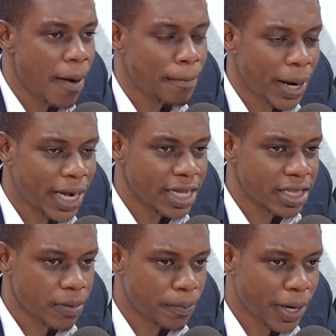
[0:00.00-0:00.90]
by
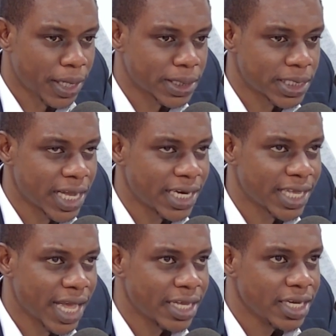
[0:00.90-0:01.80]
the party, and
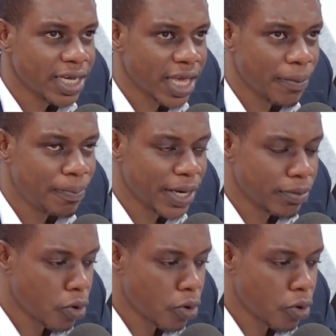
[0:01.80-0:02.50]
get a bit